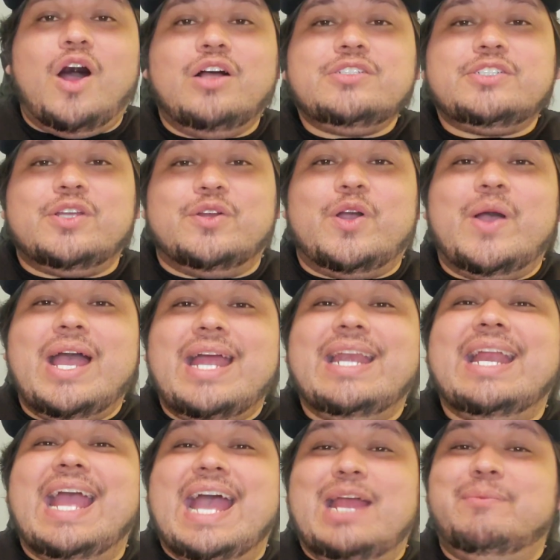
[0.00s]
Also, go ahead
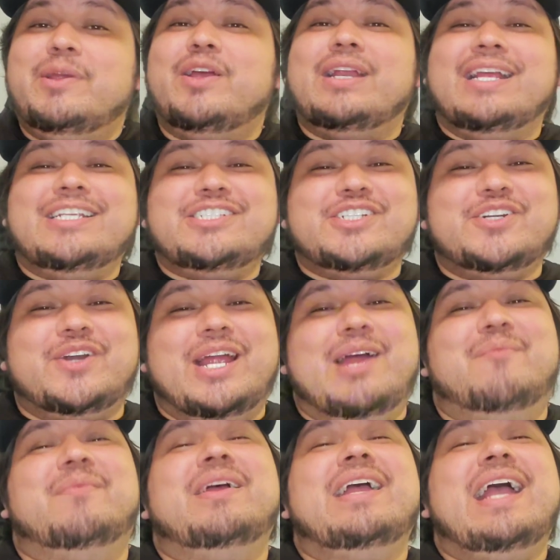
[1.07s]
and add me on
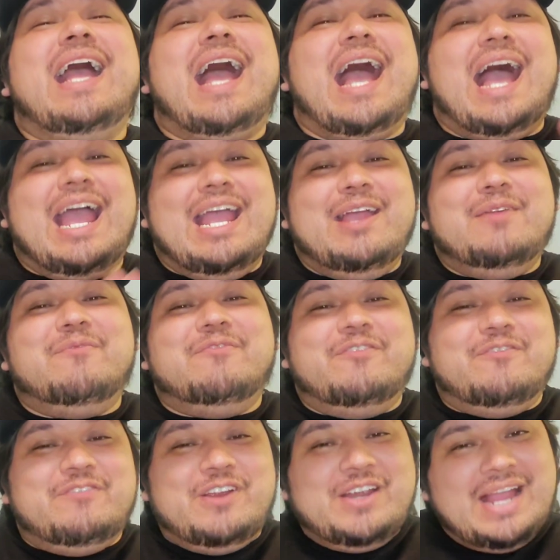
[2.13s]
Instagram. I am
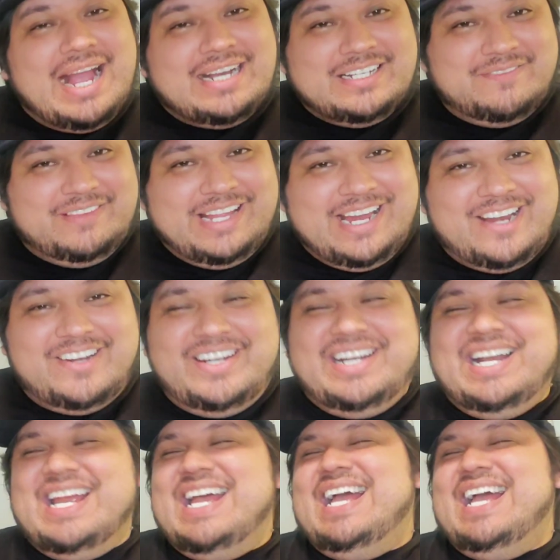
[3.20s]
very active there.